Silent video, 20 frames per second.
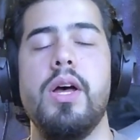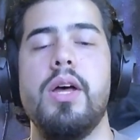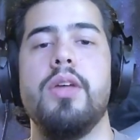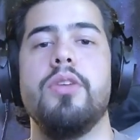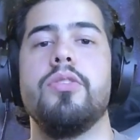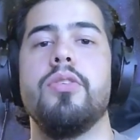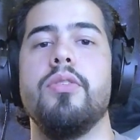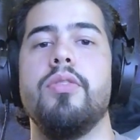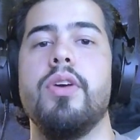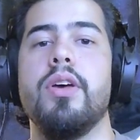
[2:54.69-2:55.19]

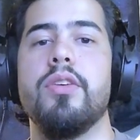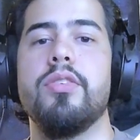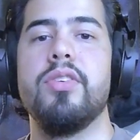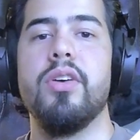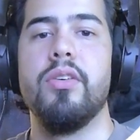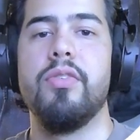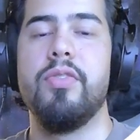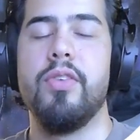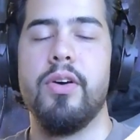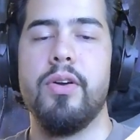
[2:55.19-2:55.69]
So the
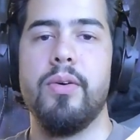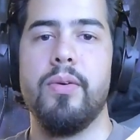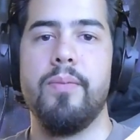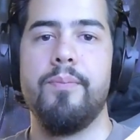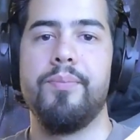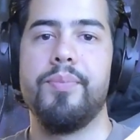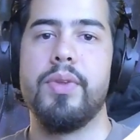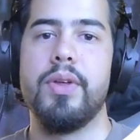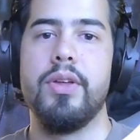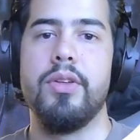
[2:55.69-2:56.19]
VSL funnel
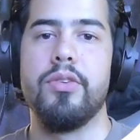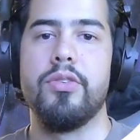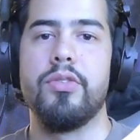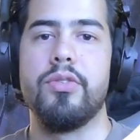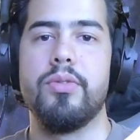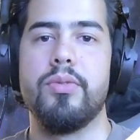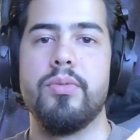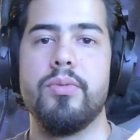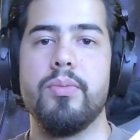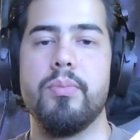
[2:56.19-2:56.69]

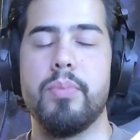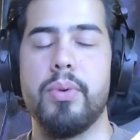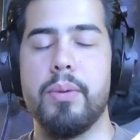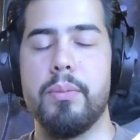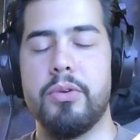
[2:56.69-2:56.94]
is pretty